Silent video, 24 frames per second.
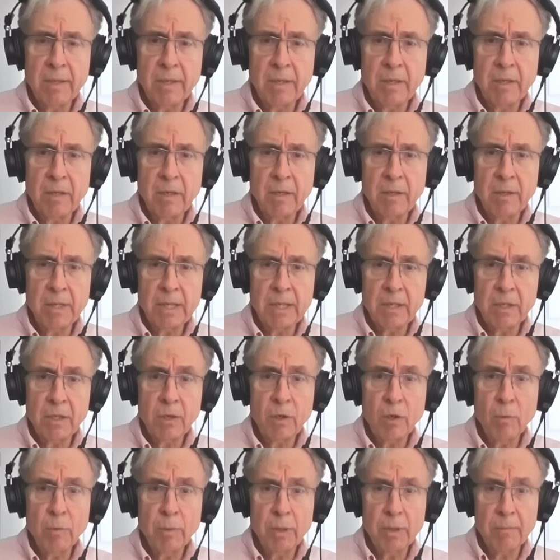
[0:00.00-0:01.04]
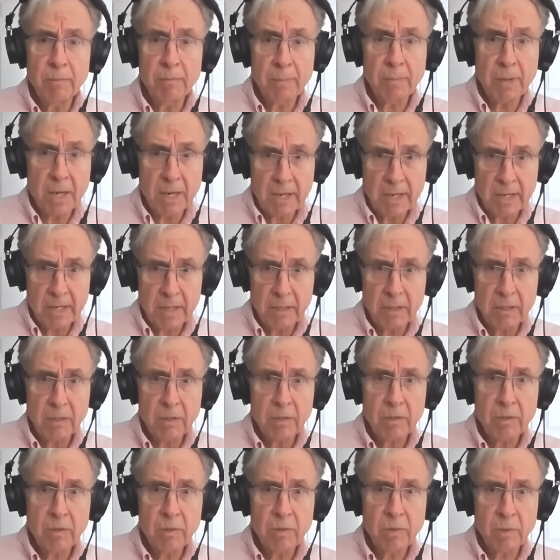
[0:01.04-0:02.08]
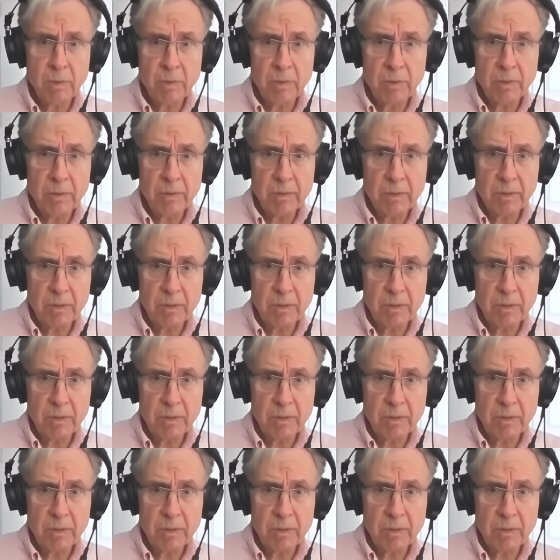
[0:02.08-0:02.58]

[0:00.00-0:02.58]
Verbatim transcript: the that the human mind could